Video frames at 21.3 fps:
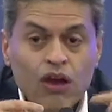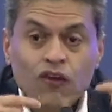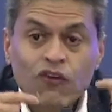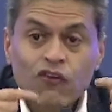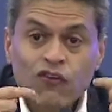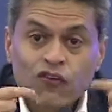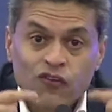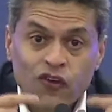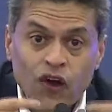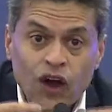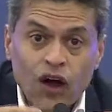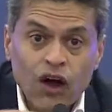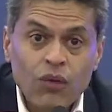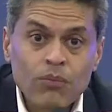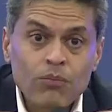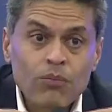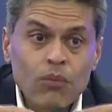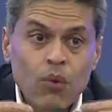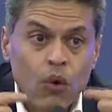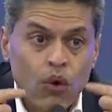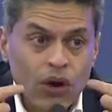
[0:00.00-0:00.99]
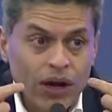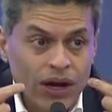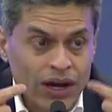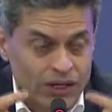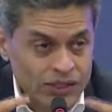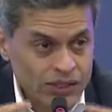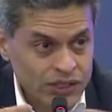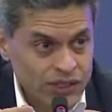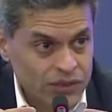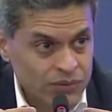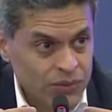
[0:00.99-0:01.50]
far more
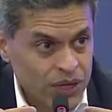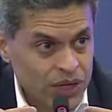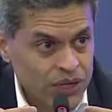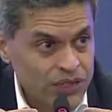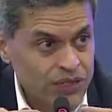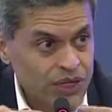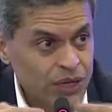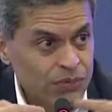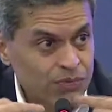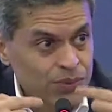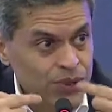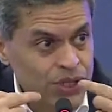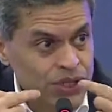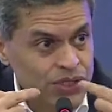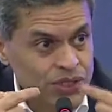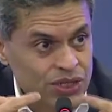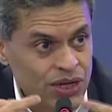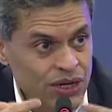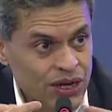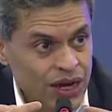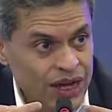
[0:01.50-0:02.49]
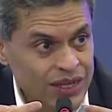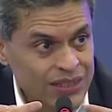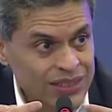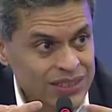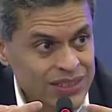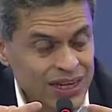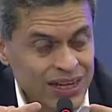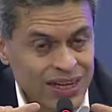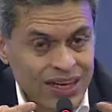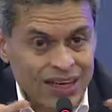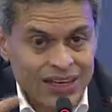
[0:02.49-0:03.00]
customized and
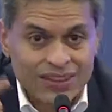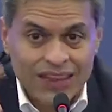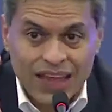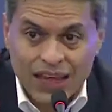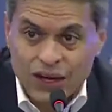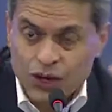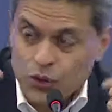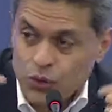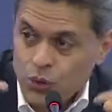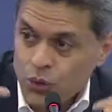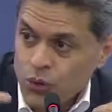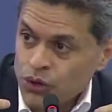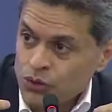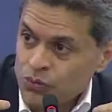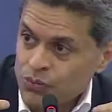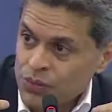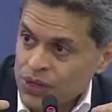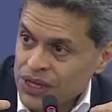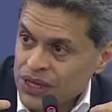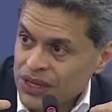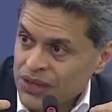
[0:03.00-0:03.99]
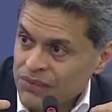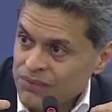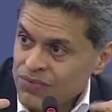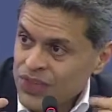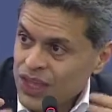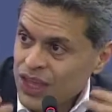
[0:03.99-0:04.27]
personalized than it would be